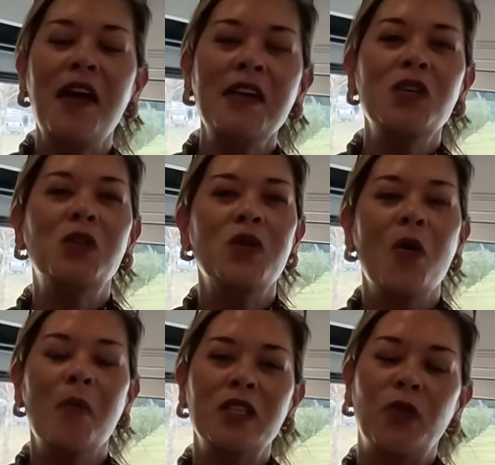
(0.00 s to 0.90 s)
thank you
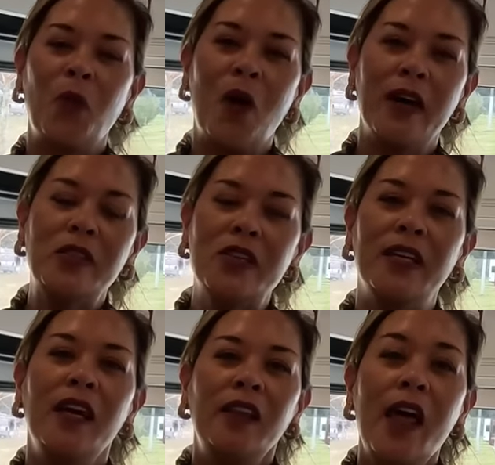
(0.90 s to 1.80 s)
so much for
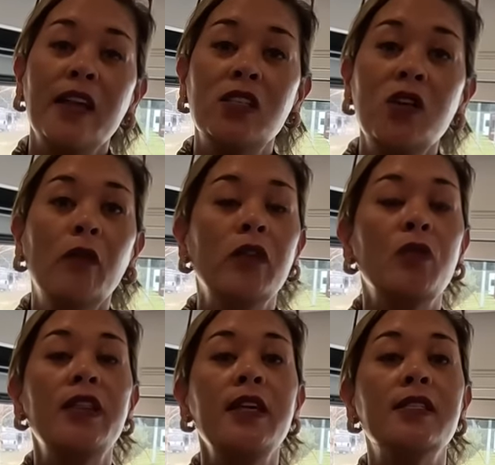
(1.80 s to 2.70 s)
watching. Let us know the
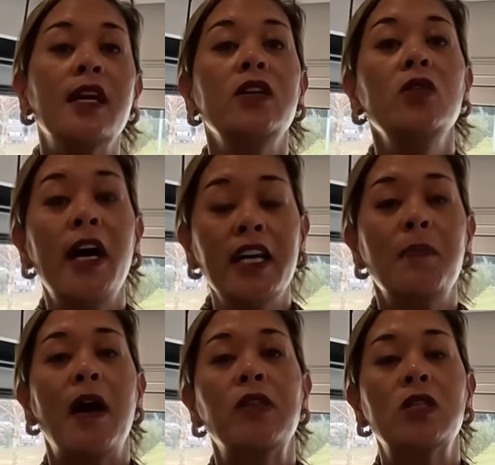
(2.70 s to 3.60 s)
three things that you like
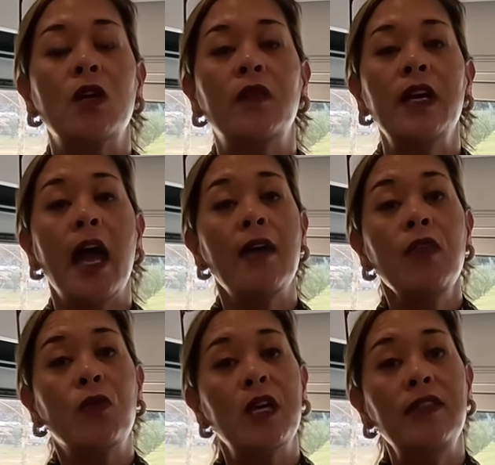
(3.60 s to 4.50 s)
about this RV and
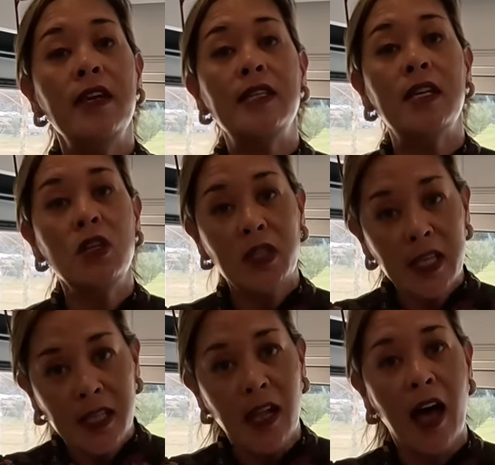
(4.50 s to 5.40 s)
the three things that you
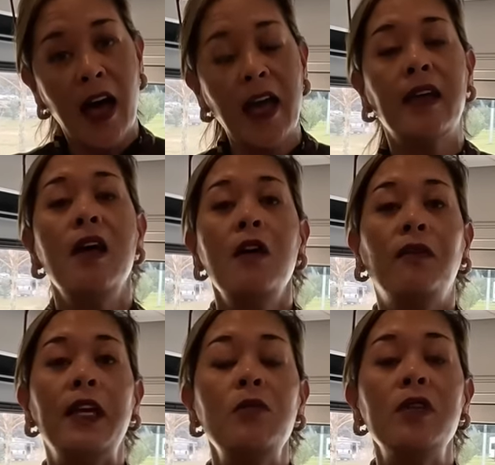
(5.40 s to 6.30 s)
dislike.
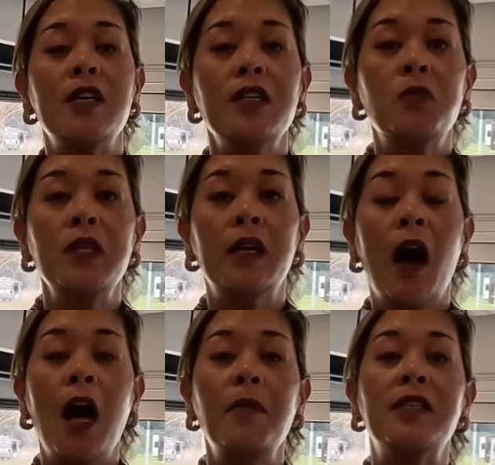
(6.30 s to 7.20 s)
Yes! Fleetwood does read the
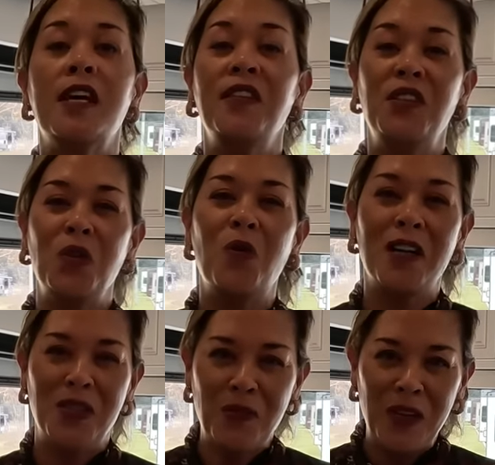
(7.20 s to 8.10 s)
comments and they do
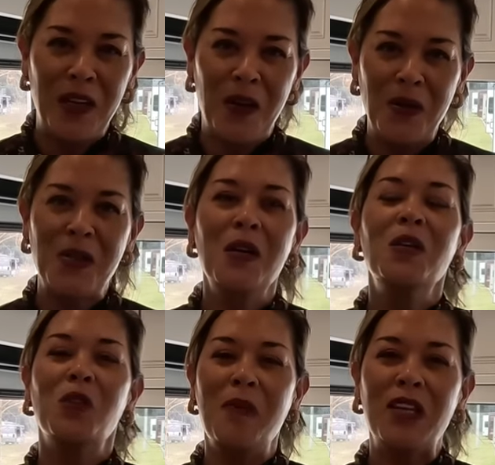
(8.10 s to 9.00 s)
watch the videos,
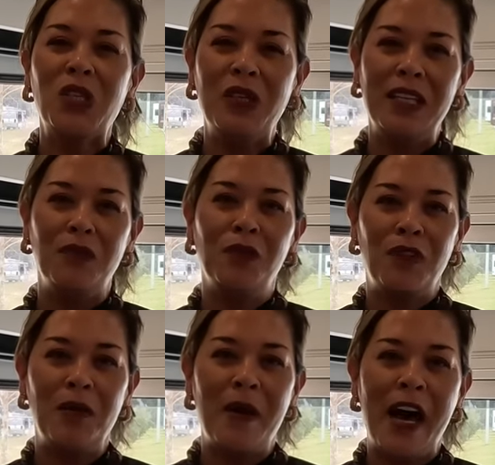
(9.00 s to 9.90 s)
so make sure you leave your
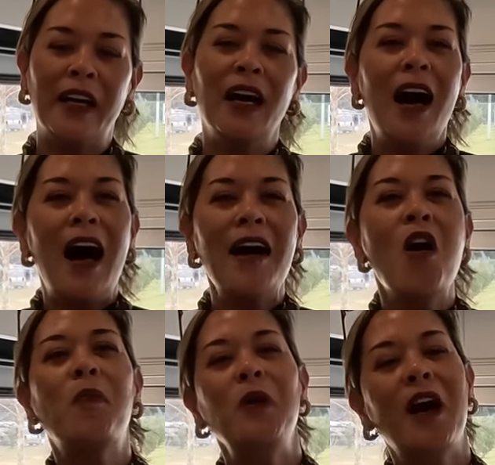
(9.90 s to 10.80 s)
feedback. I
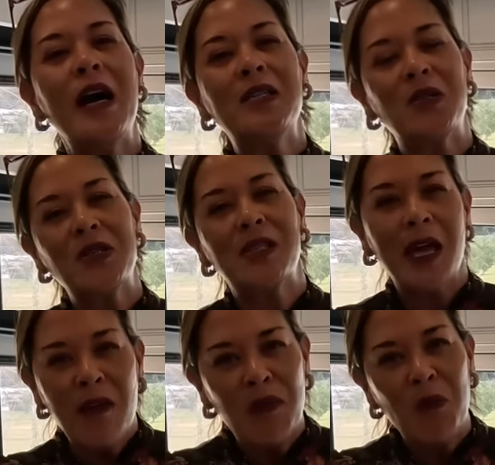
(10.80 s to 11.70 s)
hope you guys are
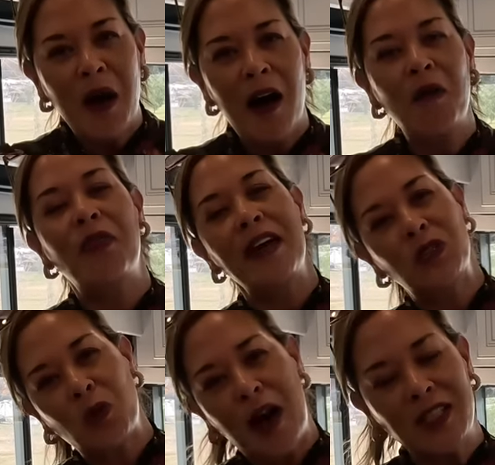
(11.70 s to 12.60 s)
safe and well.
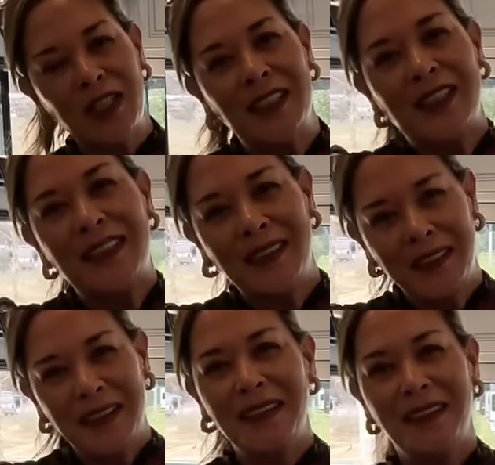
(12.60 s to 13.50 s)
Thanks for watching.
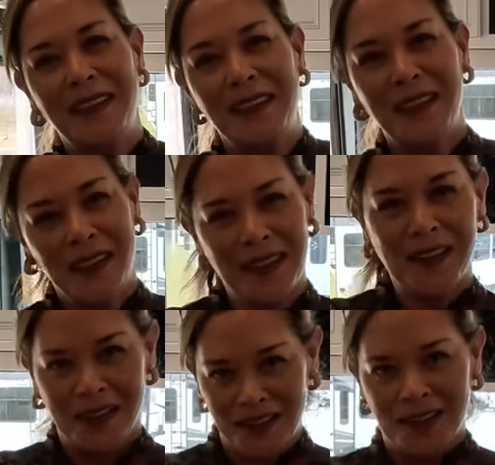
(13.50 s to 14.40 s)
Thank you, absolutely
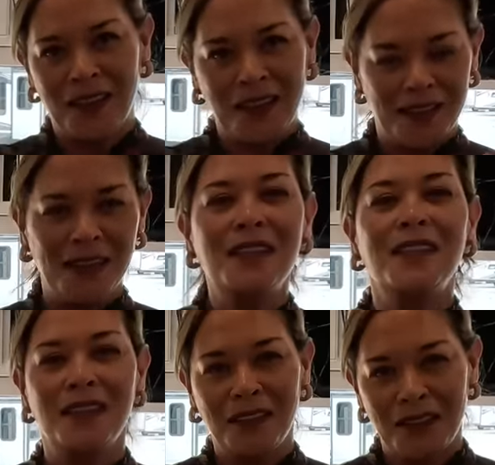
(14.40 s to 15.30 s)
everybody so much for
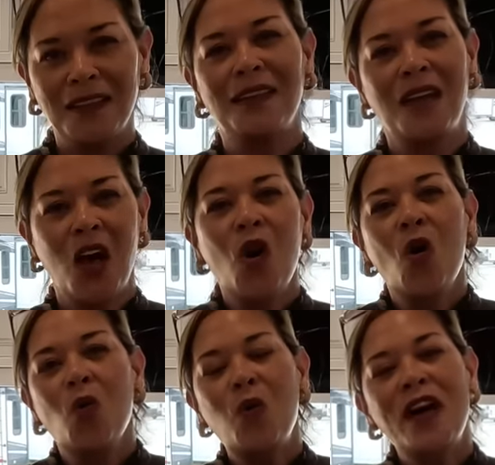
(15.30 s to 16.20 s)
watching, and Andrea,
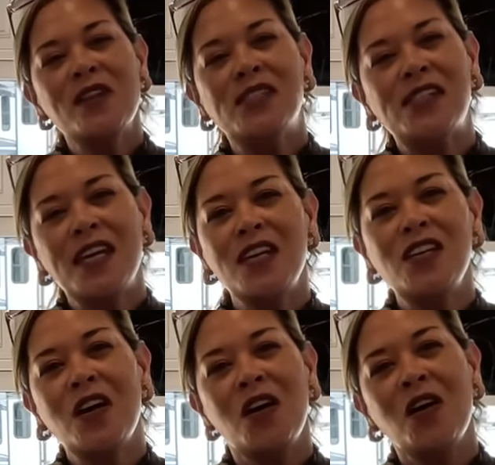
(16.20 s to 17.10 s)
we'll see
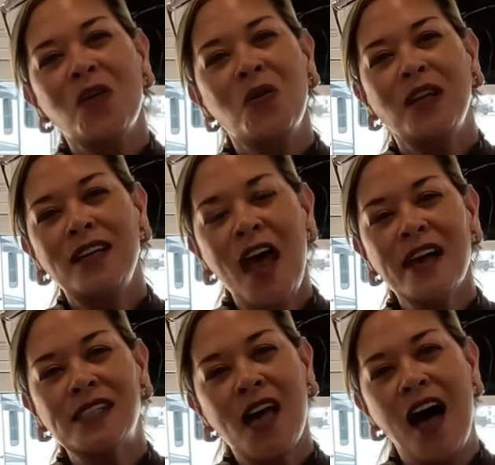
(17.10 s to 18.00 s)
you next